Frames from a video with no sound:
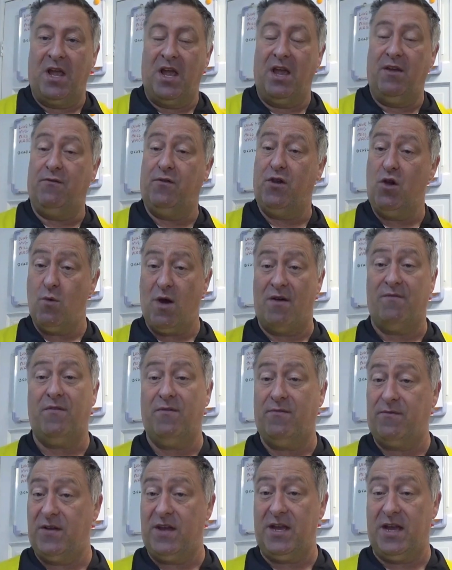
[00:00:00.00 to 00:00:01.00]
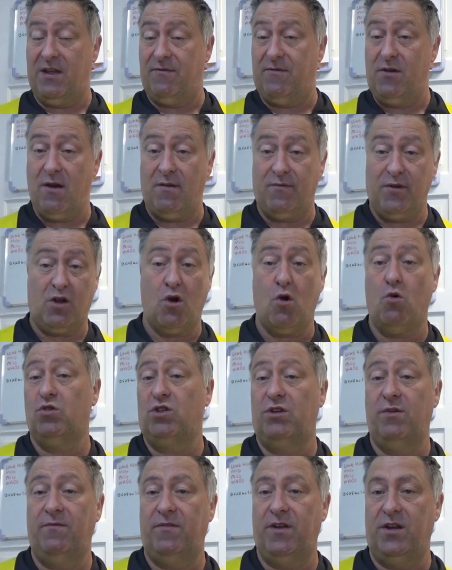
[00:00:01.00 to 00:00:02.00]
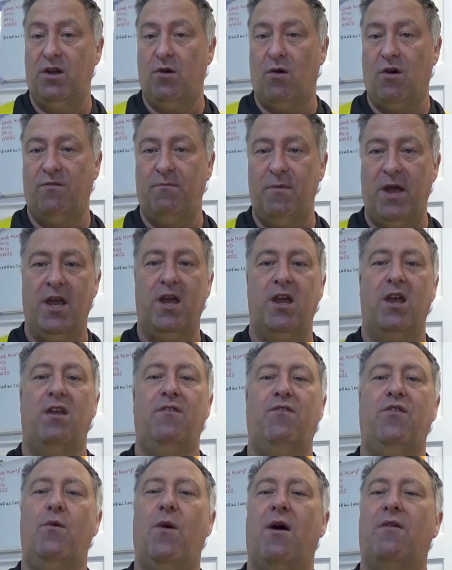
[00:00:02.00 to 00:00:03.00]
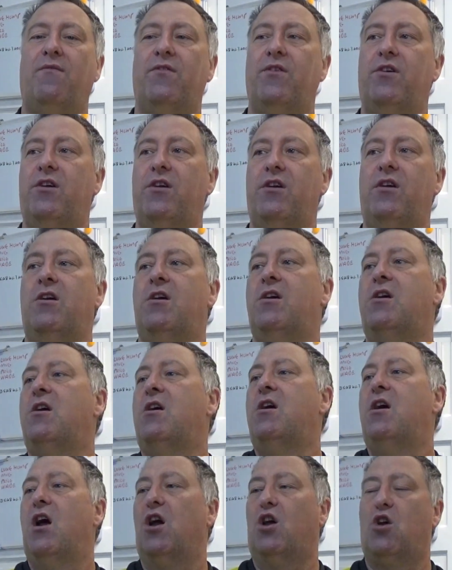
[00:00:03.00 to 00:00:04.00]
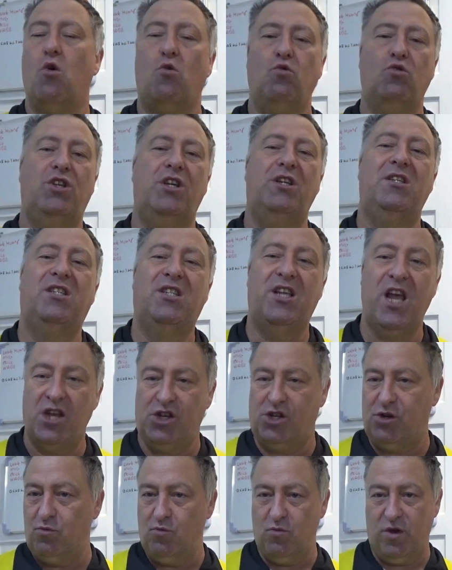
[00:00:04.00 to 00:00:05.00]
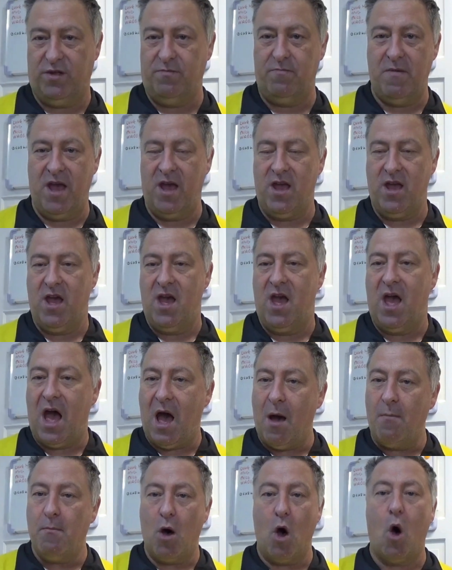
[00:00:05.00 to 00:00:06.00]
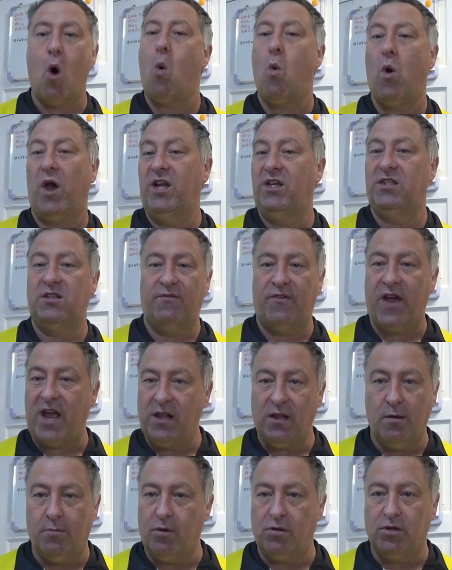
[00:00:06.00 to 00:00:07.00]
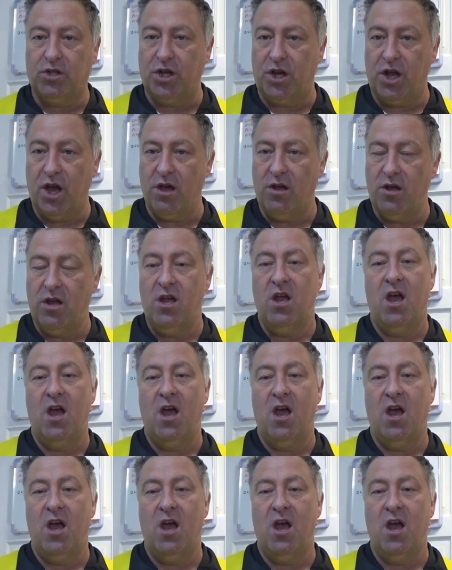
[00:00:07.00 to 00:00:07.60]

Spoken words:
If you have a thing, if you have a coaching video off me, if you have a coaching session with me, I'm always available to you.